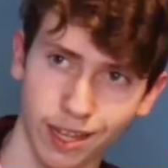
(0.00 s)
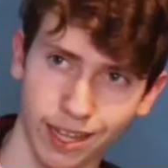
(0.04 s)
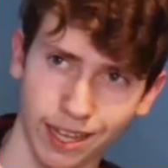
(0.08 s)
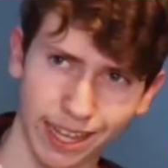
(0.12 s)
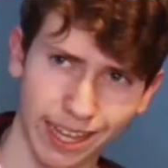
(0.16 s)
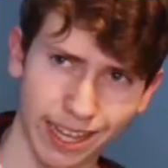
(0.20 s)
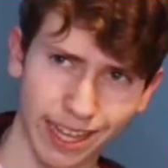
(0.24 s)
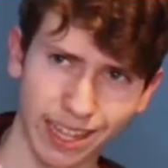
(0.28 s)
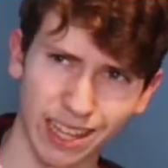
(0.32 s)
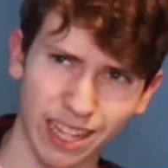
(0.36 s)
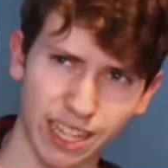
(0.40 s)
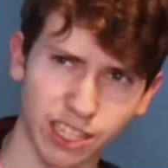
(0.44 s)

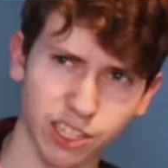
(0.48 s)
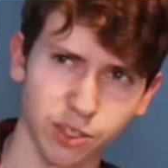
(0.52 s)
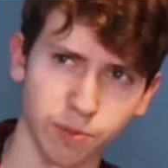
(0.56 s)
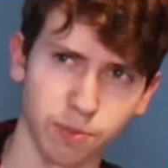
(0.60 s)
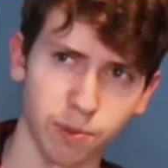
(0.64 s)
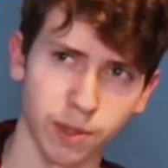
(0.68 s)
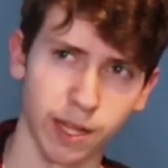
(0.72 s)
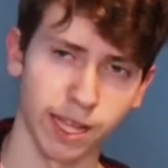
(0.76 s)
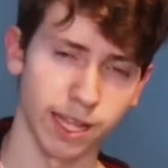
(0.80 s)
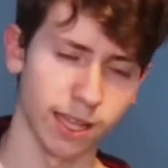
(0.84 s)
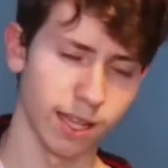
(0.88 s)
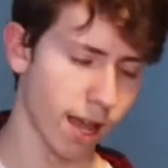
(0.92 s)
it lets you
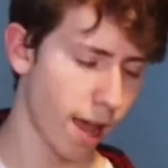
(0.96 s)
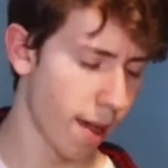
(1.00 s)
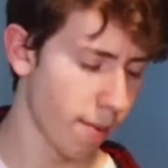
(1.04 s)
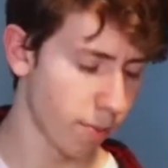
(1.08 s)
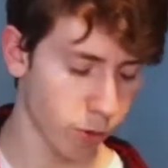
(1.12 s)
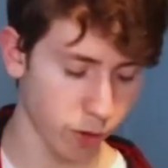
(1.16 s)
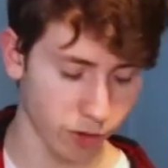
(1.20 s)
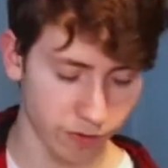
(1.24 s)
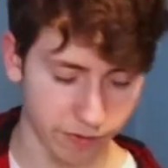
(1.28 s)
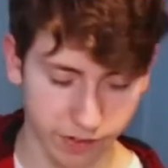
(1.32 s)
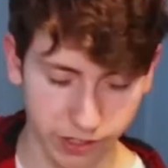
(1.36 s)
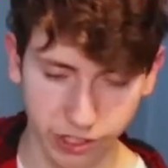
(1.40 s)
play a lot more
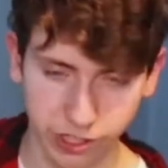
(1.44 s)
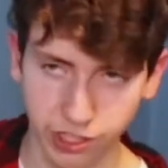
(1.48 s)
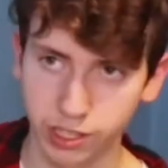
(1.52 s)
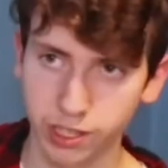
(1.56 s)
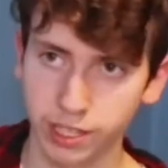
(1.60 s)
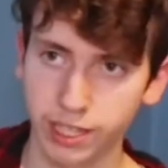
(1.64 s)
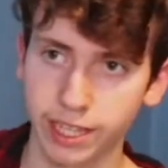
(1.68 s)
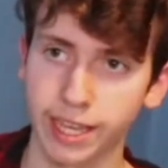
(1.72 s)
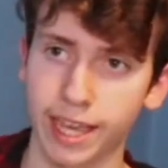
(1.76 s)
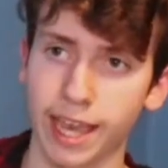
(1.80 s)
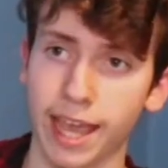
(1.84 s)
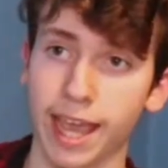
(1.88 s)

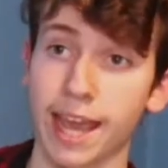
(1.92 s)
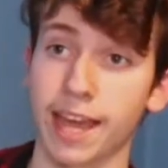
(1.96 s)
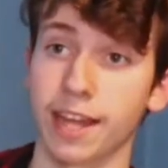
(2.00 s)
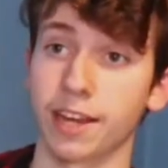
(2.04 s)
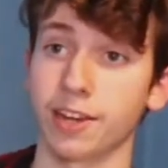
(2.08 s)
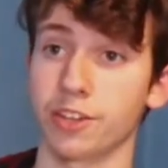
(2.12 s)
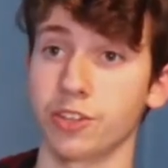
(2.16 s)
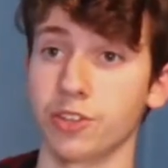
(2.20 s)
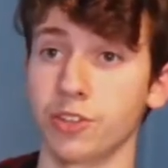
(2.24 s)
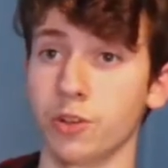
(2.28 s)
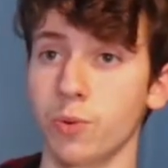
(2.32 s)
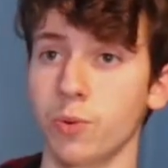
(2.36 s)
efficiently, and
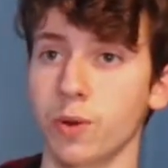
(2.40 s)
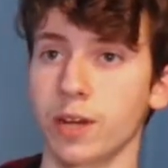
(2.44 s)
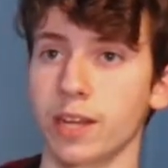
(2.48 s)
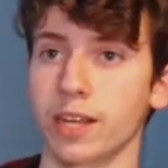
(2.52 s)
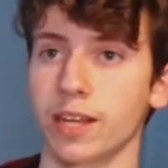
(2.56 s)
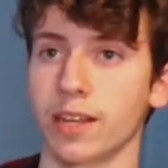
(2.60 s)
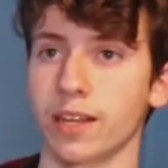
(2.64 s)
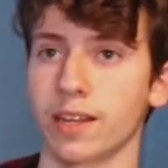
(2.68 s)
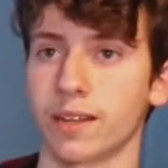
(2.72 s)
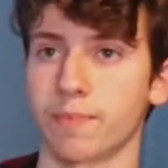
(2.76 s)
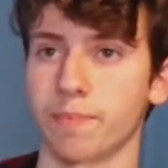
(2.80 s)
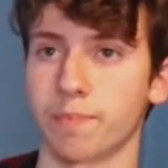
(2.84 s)
you don't want to
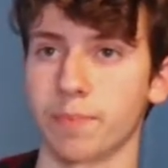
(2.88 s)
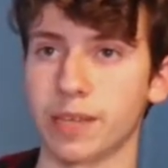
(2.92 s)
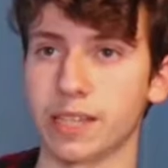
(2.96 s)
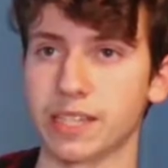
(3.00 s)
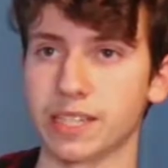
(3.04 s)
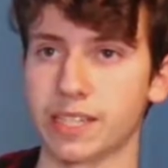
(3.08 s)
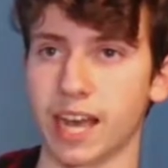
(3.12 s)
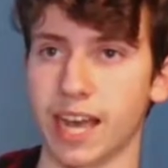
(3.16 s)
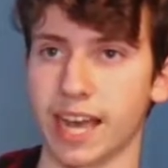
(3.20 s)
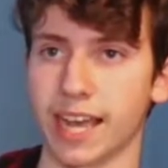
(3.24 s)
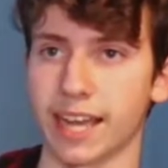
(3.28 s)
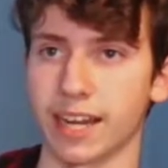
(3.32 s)
be
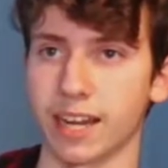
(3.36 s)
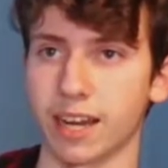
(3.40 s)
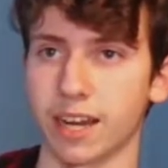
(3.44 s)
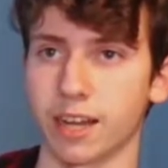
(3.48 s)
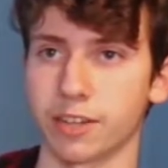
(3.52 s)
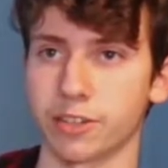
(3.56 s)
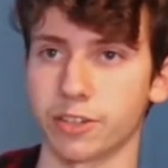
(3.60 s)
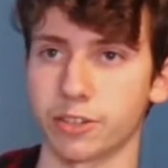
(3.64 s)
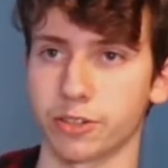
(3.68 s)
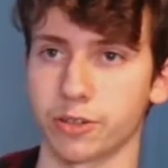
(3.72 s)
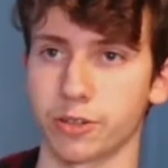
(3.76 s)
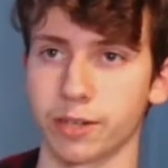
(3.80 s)
tight on
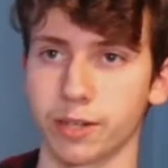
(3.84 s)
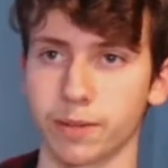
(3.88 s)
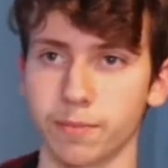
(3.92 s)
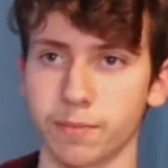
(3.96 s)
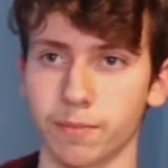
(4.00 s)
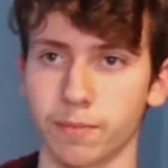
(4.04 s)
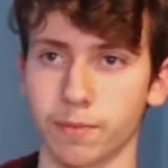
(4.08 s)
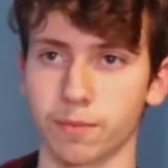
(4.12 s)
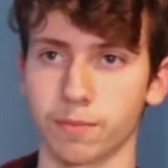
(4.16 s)
your grip.